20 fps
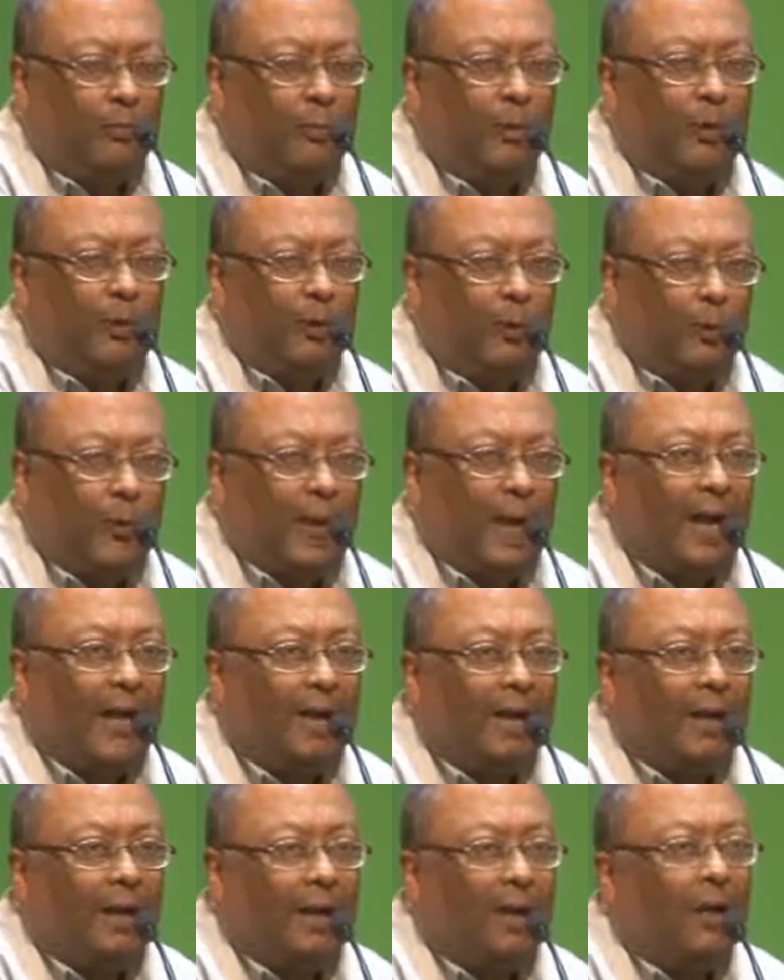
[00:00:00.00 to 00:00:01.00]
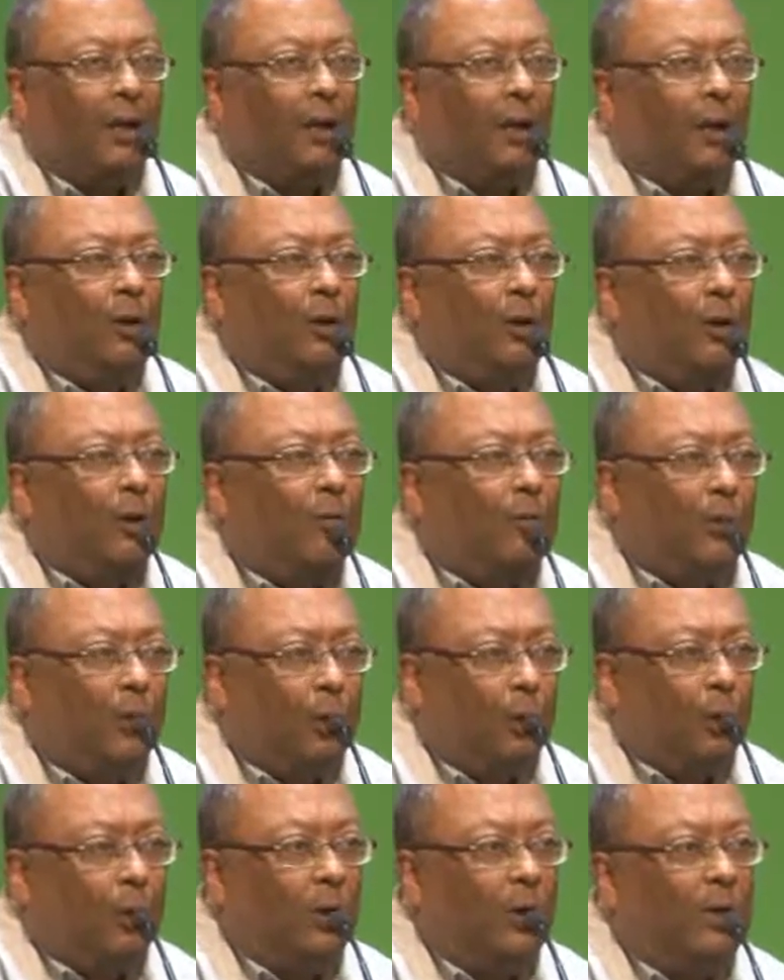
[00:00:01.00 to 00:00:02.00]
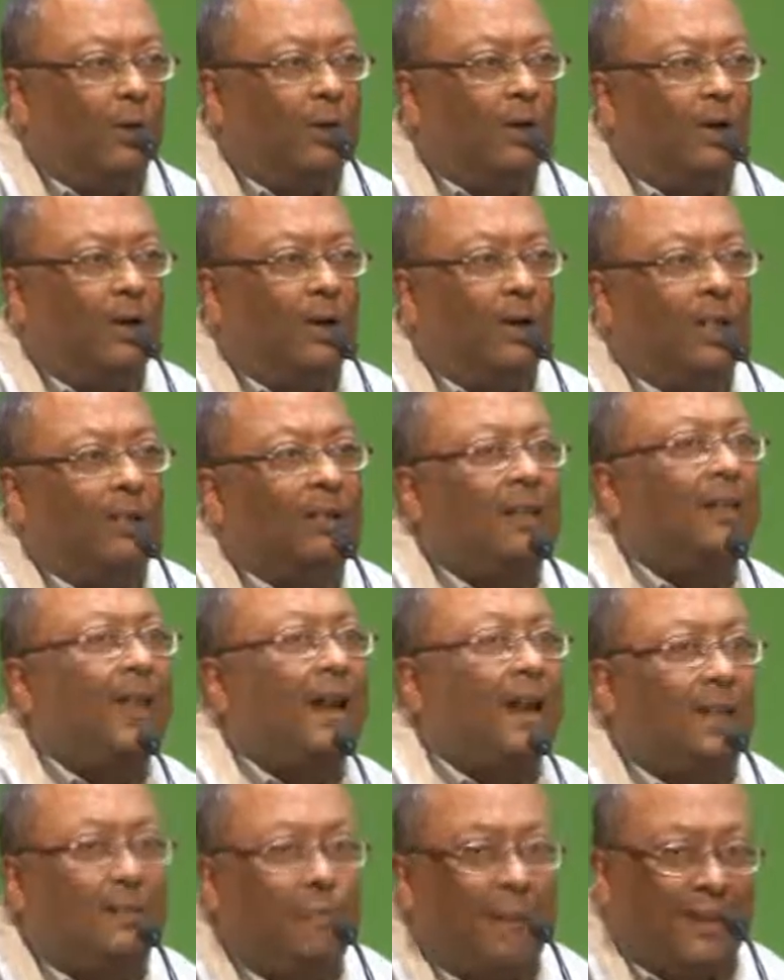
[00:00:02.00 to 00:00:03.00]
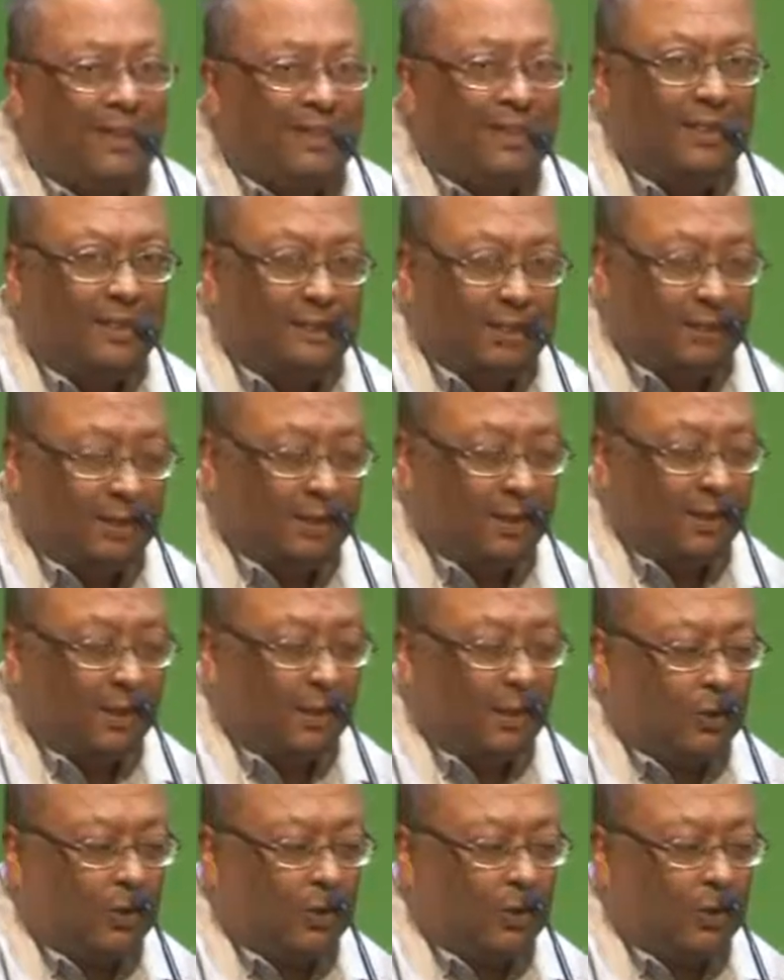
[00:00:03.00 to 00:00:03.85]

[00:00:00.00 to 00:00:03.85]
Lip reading: You carry a lot of load rather than carrying passengers.